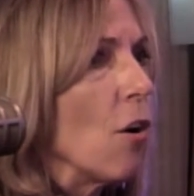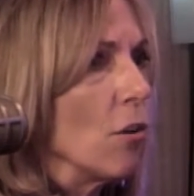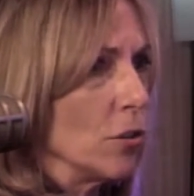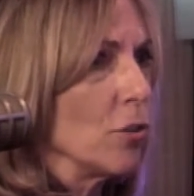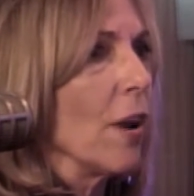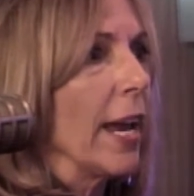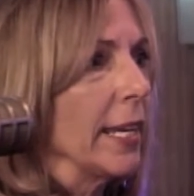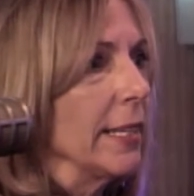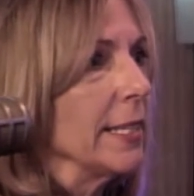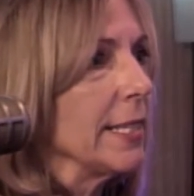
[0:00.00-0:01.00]
is on
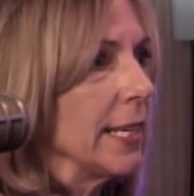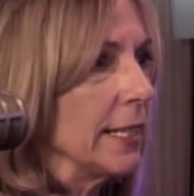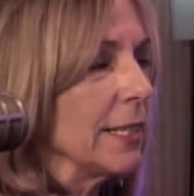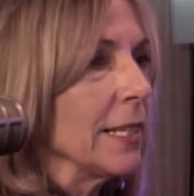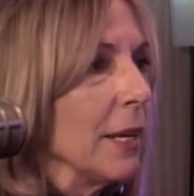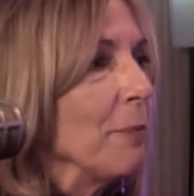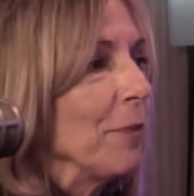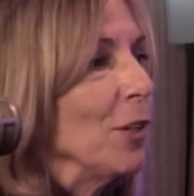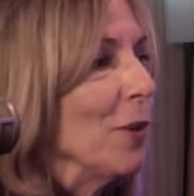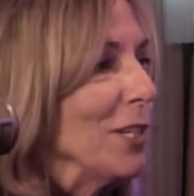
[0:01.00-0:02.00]
track in the sense
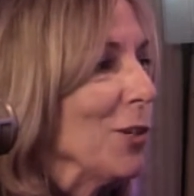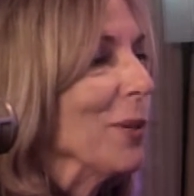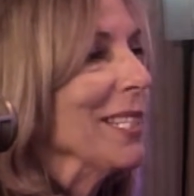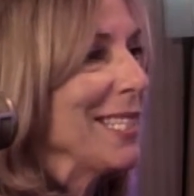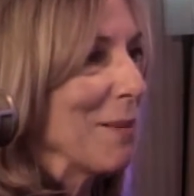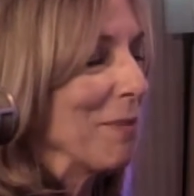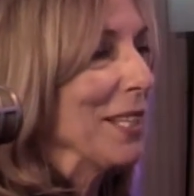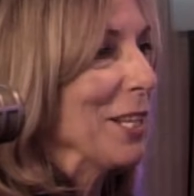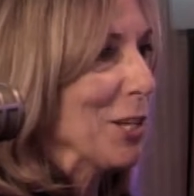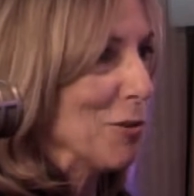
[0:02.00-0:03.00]
you are doing
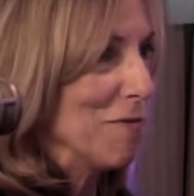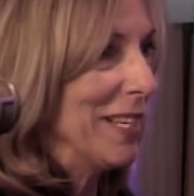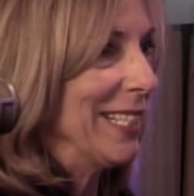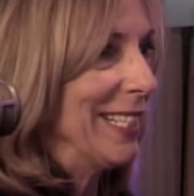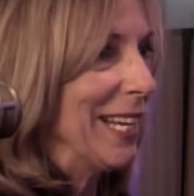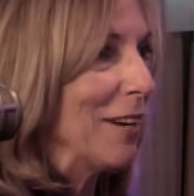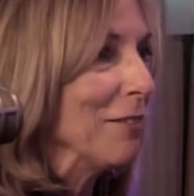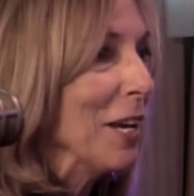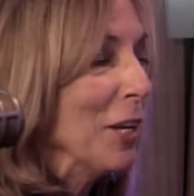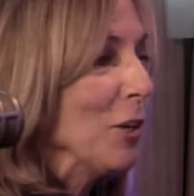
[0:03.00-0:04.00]
something that you really love.